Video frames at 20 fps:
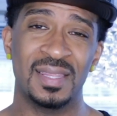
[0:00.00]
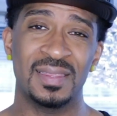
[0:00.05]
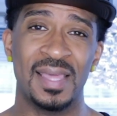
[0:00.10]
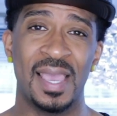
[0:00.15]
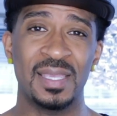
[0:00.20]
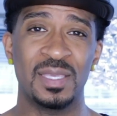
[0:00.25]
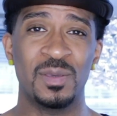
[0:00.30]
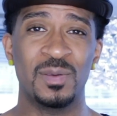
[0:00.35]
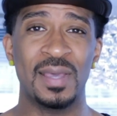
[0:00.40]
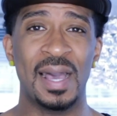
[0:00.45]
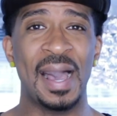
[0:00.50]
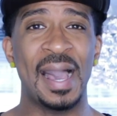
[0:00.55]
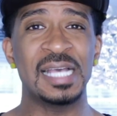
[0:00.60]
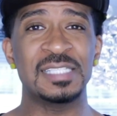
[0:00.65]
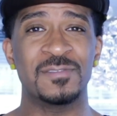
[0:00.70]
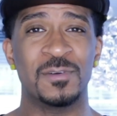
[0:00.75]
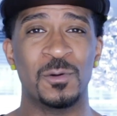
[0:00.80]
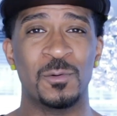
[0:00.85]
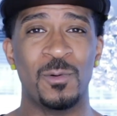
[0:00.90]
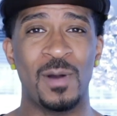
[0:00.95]
thank you
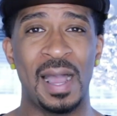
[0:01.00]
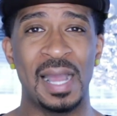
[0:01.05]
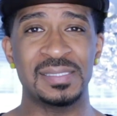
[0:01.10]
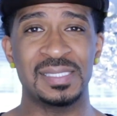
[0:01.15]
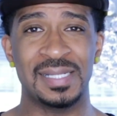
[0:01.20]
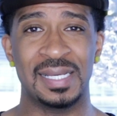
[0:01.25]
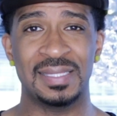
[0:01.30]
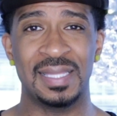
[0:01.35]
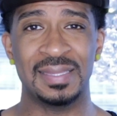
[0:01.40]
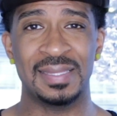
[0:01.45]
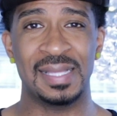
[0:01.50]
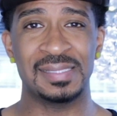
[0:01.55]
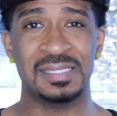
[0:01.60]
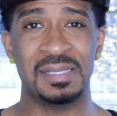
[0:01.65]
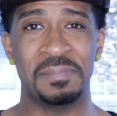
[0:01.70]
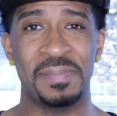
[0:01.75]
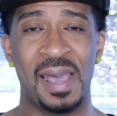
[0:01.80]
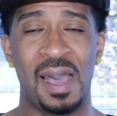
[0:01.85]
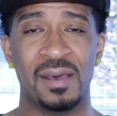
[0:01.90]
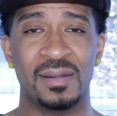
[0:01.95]
guys for watching. I think that's
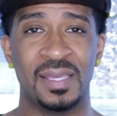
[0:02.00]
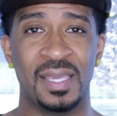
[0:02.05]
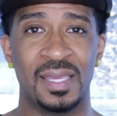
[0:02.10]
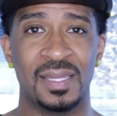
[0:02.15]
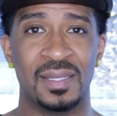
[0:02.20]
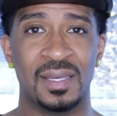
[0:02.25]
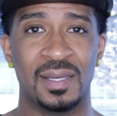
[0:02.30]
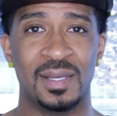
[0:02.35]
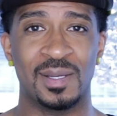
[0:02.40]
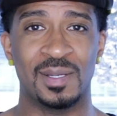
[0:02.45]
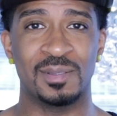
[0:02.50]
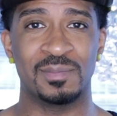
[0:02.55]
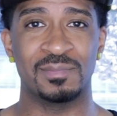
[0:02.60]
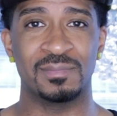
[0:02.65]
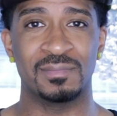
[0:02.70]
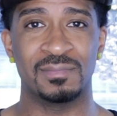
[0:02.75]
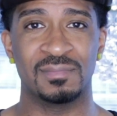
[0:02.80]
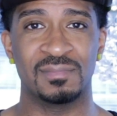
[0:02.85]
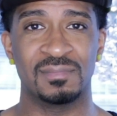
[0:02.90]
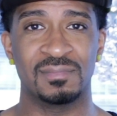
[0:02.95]
about it. Yeah,
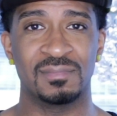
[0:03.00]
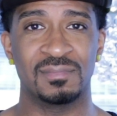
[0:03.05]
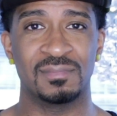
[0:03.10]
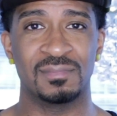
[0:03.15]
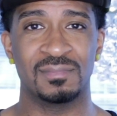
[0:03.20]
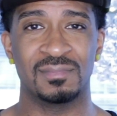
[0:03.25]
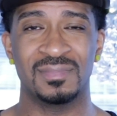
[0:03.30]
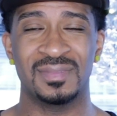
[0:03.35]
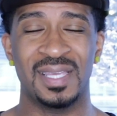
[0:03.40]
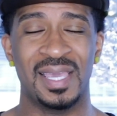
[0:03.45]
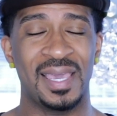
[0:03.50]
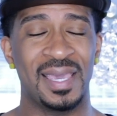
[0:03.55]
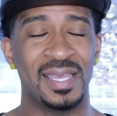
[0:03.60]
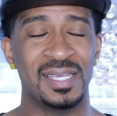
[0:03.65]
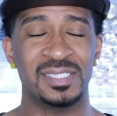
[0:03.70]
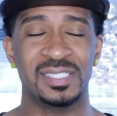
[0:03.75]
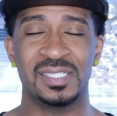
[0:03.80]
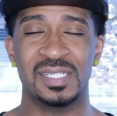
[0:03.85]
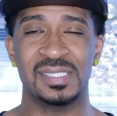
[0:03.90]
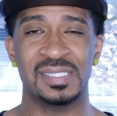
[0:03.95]

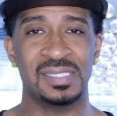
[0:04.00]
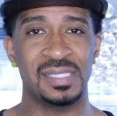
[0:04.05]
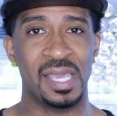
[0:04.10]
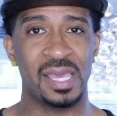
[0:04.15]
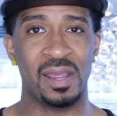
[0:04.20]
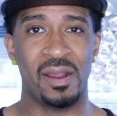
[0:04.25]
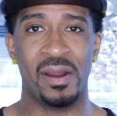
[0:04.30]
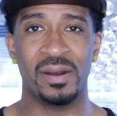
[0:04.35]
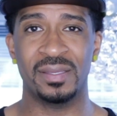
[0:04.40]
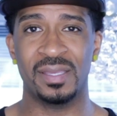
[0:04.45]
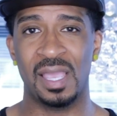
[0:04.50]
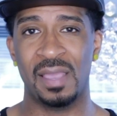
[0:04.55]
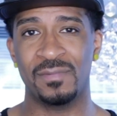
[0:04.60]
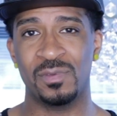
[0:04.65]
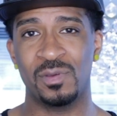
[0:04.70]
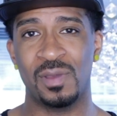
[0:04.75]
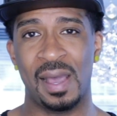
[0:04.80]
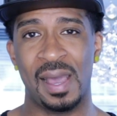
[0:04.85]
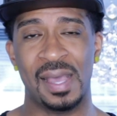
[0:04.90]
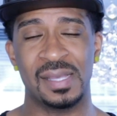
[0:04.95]
it's just sad. I already gave
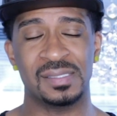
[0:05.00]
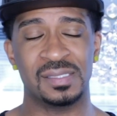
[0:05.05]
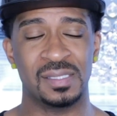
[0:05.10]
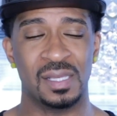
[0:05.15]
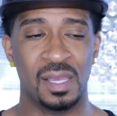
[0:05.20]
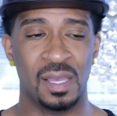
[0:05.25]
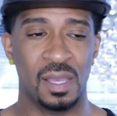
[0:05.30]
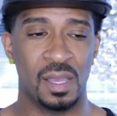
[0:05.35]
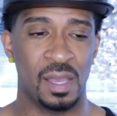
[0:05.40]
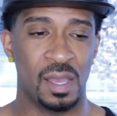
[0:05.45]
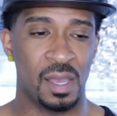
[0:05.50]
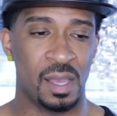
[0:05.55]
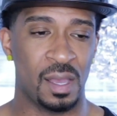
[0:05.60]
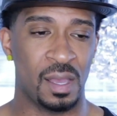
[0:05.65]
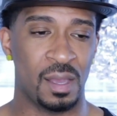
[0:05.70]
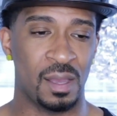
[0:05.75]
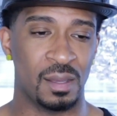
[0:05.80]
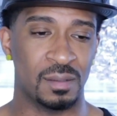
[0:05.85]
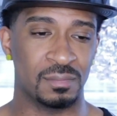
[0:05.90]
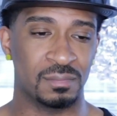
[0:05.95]
you guys
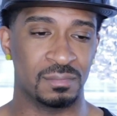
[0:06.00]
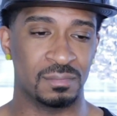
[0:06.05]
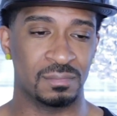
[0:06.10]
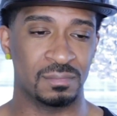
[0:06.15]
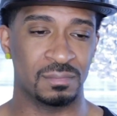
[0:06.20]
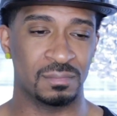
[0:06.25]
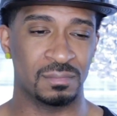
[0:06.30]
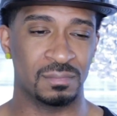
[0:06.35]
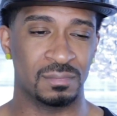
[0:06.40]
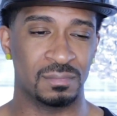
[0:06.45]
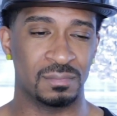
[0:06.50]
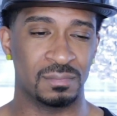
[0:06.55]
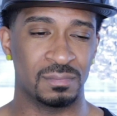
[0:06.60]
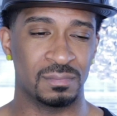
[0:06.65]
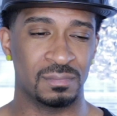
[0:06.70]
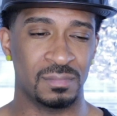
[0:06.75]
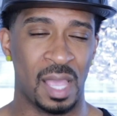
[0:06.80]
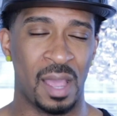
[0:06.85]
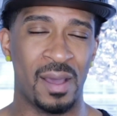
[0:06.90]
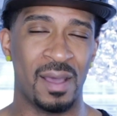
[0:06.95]
how
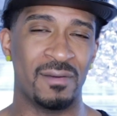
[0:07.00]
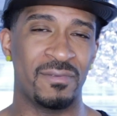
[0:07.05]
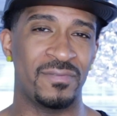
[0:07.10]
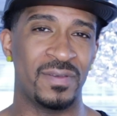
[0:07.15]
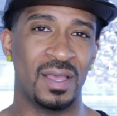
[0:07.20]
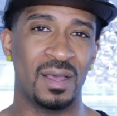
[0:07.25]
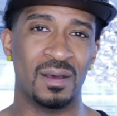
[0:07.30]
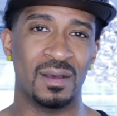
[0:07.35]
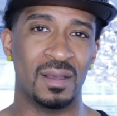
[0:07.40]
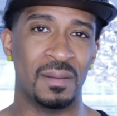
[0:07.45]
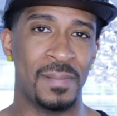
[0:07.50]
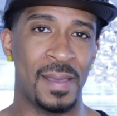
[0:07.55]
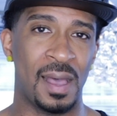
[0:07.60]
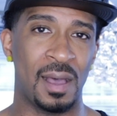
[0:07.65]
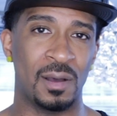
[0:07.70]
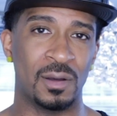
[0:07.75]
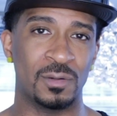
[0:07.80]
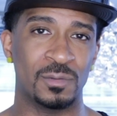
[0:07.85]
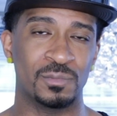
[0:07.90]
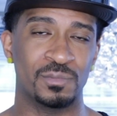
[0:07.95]
I felt
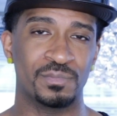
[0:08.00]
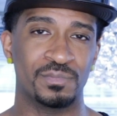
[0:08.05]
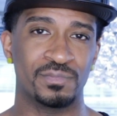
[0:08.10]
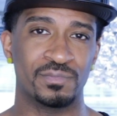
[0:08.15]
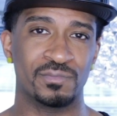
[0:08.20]
about